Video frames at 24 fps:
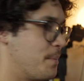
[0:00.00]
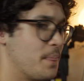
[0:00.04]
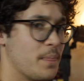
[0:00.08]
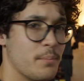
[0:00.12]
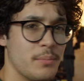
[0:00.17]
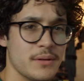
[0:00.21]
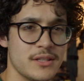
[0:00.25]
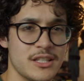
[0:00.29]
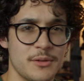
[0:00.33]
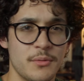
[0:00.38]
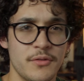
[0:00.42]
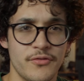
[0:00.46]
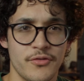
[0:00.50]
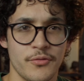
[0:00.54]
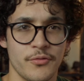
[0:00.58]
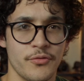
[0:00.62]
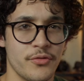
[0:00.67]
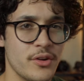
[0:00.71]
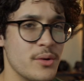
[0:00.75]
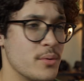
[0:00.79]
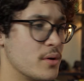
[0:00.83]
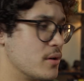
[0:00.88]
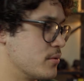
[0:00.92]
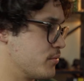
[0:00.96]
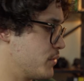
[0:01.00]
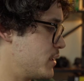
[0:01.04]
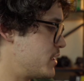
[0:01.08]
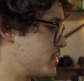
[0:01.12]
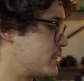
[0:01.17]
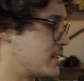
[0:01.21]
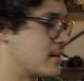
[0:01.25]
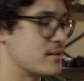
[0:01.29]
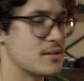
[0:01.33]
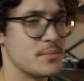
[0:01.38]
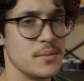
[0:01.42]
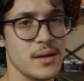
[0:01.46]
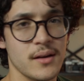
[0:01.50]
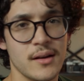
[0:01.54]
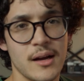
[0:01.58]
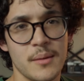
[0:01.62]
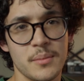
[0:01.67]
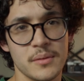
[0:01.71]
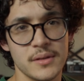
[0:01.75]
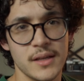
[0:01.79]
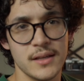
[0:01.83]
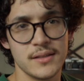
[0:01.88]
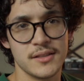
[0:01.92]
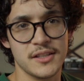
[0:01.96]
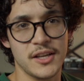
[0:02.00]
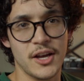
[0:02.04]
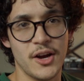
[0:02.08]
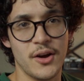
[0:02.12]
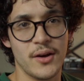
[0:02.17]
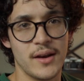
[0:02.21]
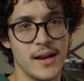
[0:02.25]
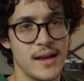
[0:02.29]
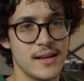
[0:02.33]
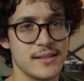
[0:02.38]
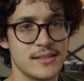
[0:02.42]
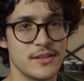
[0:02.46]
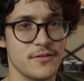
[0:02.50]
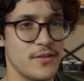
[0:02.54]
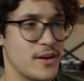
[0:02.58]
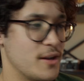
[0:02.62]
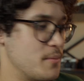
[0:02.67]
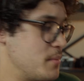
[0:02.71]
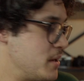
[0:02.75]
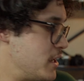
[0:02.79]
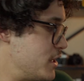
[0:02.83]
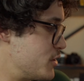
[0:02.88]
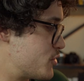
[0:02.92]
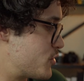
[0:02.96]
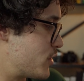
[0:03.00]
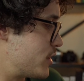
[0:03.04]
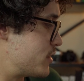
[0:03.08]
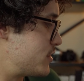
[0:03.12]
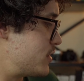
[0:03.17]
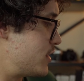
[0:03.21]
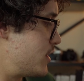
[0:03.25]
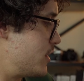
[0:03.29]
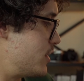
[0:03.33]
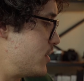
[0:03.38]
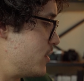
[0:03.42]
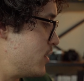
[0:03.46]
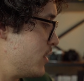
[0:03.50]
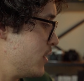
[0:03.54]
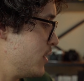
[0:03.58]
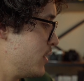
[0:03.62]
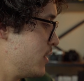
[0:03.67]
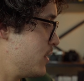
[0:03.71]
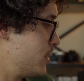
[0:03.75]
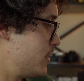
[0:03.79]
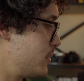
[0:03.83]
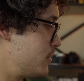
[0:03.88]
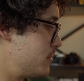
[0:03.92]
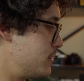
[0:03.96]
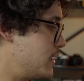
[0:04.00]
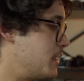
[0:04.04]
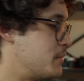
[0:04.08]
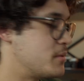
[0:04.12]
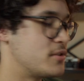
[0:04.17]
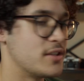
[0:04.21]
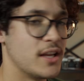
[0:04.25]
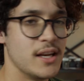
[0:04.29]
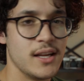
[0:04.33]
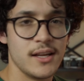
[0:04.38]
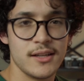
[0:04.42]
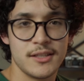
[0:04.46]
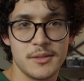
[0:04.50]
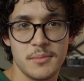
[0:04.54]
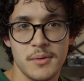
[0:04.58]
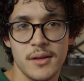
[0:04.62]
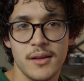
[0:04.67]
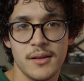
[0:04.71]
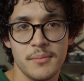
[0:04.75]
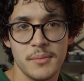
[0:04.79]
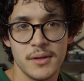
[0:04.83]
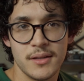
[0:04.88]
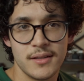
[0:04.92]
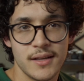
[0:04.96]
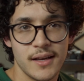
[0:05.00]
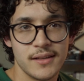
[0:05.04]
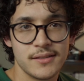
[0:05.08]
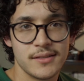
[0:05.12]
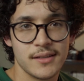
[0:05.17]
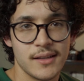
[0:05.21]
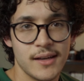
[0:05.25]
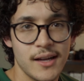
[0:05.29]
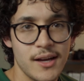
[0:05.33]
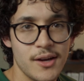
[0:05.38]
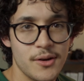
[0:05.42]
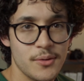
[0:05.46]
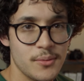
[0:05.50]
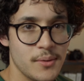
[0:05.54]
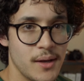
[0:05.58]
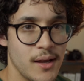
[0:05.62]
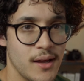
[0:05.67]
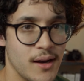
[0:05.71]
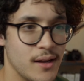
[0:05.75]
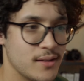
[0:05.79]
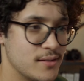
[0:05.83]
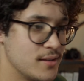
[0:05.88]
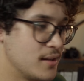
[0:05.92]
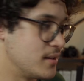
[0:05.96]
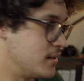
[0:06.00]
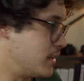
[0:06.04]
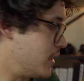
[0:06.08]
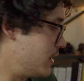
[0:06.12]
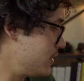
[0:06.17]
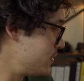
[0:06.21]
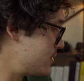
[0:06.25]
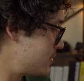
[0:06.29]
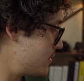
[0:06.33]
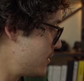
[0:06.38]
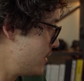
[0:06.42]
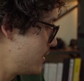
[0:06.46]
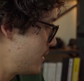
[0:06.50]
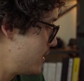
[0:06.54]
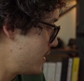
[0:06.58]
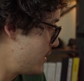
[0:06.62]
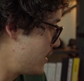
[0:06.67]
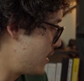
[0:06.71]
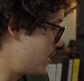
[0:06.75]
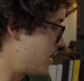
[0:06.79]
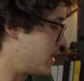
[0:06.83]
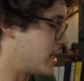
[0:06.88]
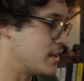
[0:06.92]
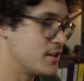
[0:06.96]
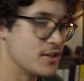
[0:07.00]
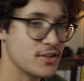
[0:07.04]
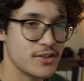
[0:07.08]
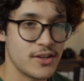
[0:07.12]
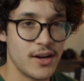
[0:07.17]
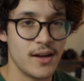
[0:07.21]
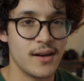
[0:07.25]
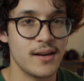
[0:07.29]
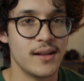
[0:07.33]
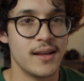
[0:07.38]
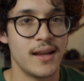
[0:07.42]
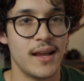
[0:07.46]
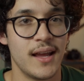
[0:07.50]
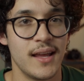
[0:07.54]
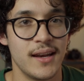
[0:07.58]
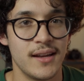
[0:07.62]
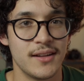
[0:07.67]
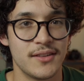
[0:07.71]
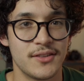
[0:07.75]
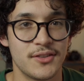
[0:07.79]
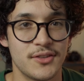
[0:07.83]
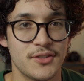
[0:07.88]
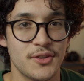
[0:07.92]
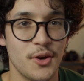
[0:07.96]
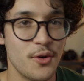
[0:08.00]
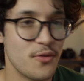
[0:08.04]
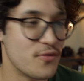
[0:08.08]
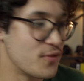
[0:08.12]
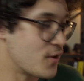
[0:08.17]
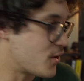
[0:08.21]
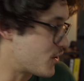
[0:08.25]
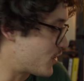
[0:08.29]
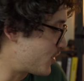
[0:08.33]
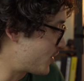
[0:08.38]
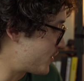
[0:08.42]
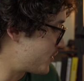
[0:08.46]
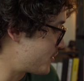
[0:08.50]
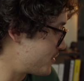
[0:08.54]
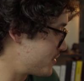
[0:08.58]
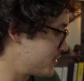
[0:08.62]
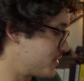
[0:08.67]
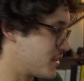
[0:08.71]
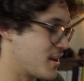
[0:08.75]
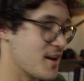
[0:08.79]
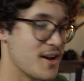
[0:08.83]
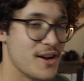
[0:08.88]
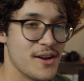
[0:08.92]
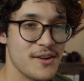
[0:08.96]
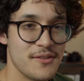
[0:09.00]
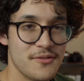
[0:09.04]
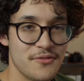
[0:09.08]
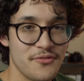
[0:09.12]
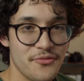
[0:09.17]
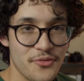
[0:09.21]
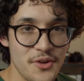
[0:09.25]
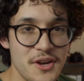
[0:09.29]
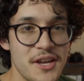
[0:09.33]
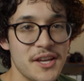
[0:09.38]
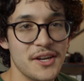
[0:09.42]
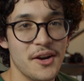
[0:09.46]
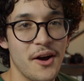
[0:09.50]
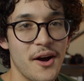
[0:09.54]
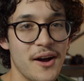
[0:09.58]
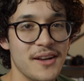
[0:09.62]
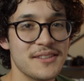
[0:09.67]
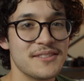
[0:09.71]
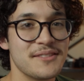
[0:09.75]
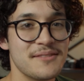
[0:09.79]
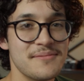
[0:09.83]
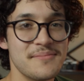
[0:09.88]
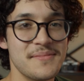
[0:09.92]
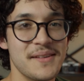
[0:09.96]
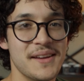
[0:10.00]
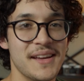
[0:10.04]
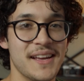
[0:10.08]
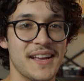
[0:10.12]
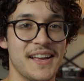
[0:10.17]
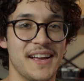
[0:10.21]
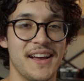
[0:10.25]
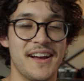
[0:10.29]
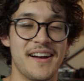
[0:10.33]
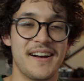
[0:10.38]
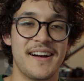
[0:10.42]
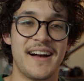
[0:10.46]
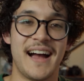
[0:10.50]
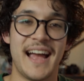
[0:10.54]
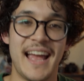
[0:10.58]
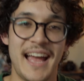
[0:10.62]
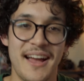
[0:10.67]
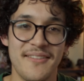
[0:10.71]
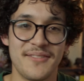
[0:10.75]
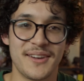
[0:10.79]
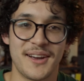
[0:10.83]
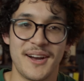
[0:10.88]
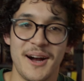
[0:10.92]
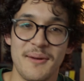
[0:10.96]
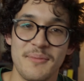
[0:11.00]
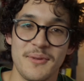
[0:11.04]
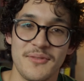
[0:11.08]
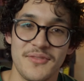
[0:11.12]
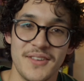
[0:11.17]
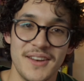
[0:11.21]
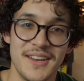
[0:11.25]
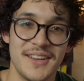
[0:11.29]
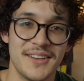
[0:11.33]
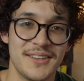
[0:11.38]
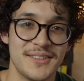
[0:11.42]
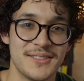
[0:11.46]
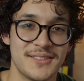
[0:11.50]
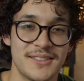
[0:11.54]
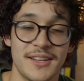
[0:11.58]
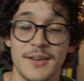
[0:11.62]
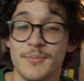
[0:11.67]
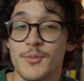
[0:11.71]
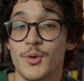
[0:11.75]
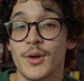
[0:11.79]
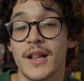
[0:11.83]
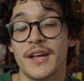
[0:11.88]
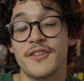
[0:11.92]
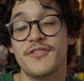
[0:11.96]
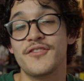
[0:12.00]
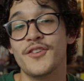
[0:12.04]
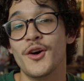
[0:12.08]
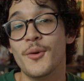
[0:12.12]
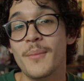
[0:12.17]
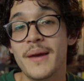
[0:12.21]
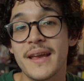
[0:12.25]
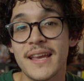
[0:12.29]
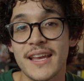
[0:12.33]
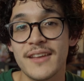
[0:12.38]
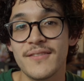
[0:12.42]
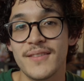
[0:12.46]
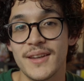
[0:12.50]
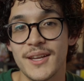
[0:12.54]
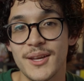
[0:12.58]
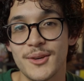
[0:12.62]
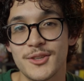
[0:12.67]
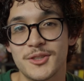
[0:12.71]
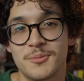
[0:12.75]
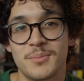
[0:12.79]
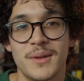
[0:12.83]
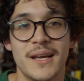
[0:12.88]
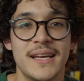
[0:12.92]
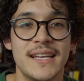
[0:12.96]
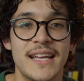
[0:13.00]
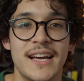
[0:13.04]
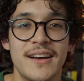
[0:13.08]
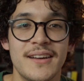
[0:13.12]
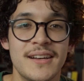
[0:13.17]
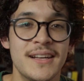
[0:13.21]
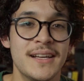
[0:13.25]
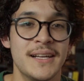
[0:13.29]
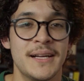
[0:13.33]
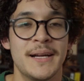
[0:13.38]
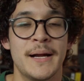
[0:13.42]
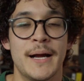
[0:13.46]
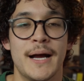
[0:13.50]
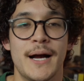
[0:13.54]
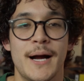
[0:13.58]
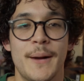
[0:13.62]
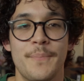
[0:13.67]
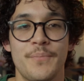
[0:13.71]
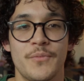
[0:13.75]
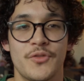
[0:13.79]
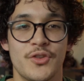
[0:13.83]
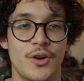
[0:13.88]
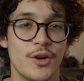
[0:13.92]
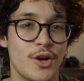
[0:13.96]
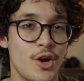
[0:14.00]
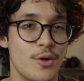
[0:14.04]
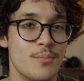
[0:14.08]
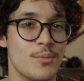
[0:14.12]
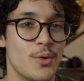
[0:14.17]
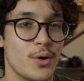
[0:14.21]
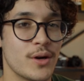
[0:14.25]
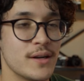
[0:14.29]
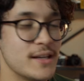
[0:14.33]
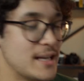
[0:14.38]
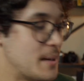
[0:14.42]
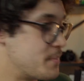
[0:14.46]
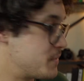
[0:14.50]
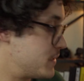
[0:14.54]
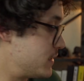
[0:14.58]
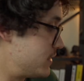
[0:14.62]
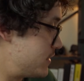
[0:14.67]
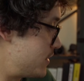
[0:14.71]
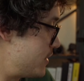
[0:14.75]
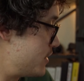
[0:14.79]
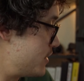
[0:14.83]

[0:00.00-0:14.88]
but someone from Freewell reached out to me a couple days ago and asked if I'd be interested in them sending it to me and me testing it out, and I said yes. I just got it and it's so far freaking awesome. I have a couple videos, like more like filmmaking videos planned out, so I'll go more in depth into